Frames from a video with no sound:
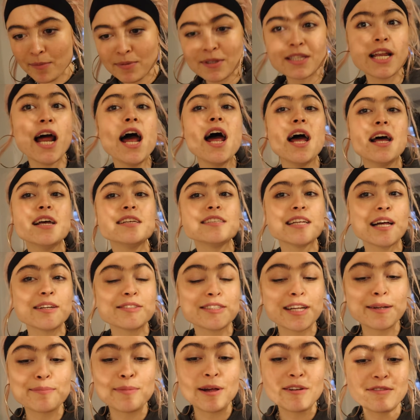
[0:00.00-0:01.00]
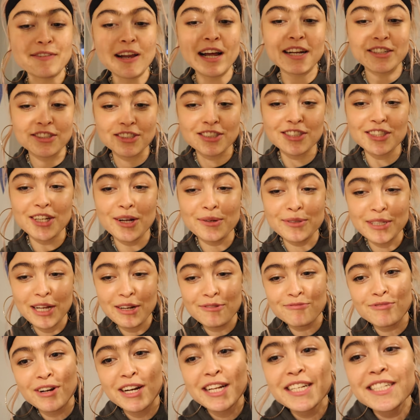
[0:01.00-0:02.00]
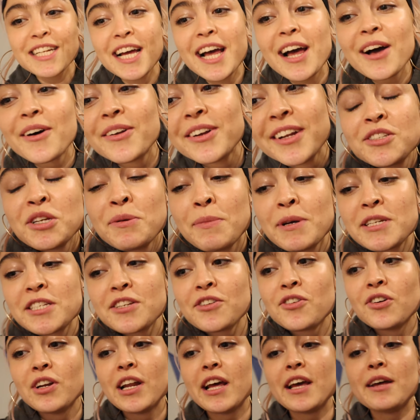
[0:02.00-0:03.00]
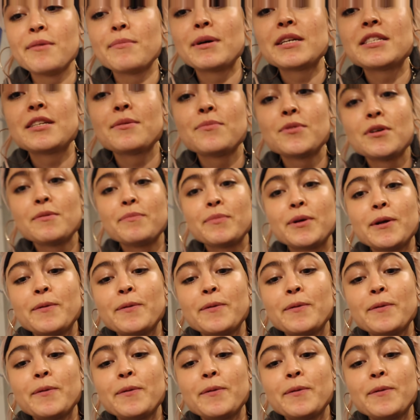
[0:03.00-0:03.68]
upstairs outside my flat just as I was like running down. So he must have got let in by someone,